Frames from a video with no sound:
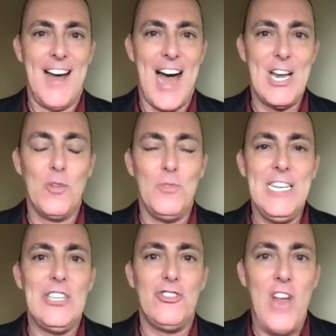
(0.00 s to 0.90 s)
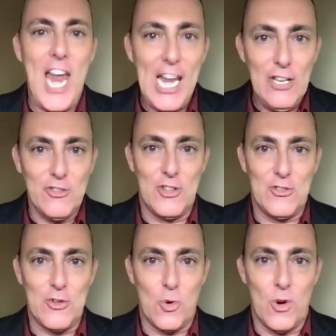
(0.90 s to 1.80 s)
I don't need to change the
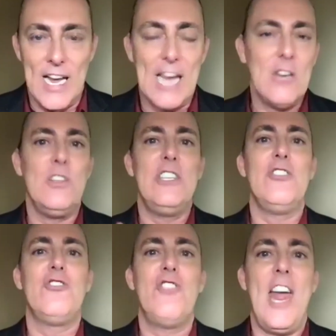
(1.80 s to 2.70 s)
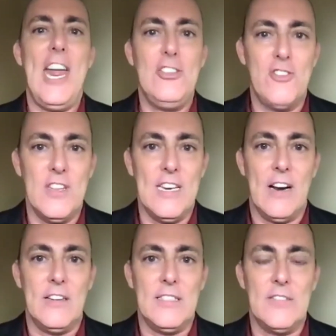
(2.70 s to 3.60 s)
story. I don't need to change the
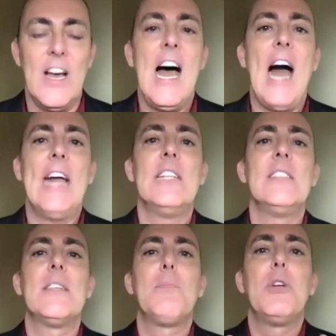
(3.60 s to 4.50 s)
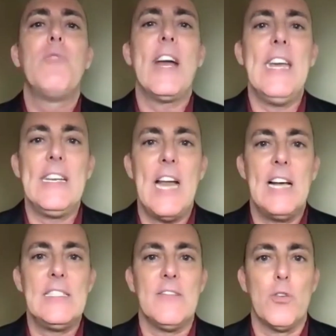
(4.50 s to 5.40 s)
narrative. I can simply
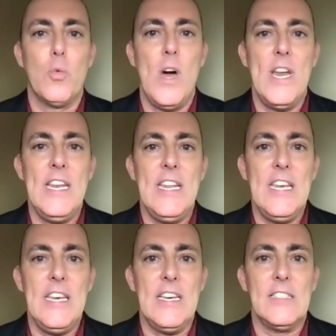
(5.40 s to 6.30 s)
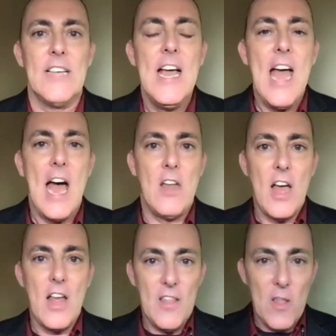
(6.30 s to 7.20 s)
recognize it for what it is.
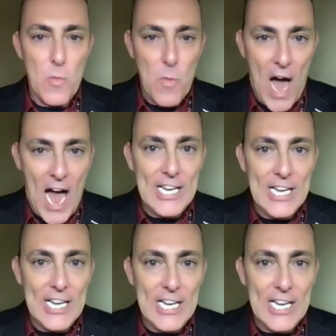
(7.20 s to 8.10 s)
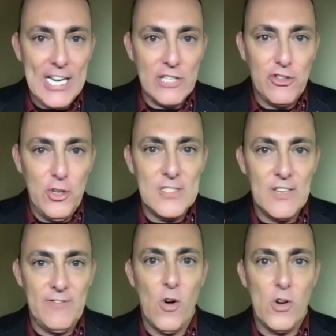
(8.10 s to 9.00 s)
And I can choose to
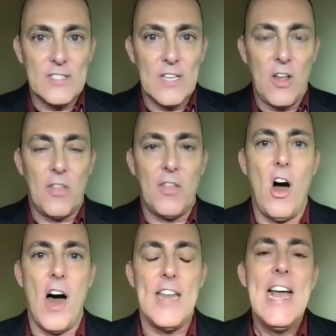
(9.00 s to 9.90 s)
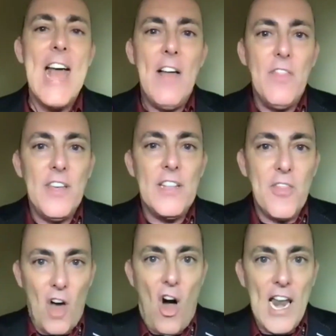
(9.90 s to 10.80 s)
focus on a thought. And the
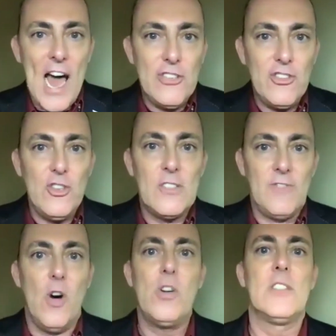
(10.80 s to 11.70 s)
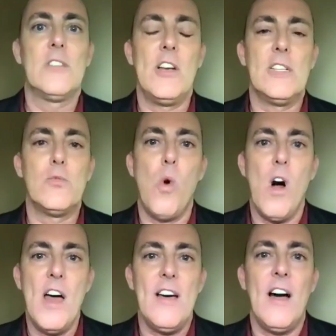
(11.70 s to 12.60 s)
thought I choose to focus on is
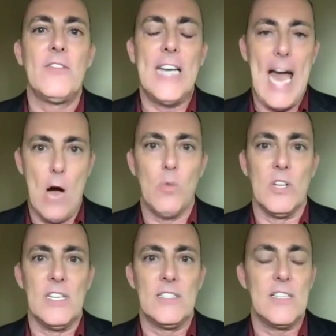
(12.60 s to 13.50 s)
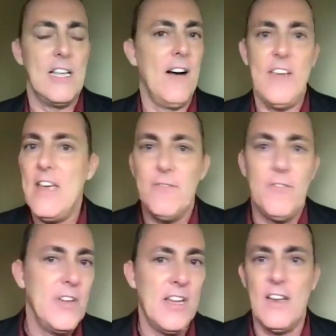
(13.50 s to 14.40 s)
one of countless, of
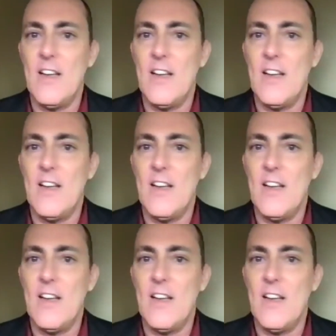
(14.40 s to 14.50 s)
infinite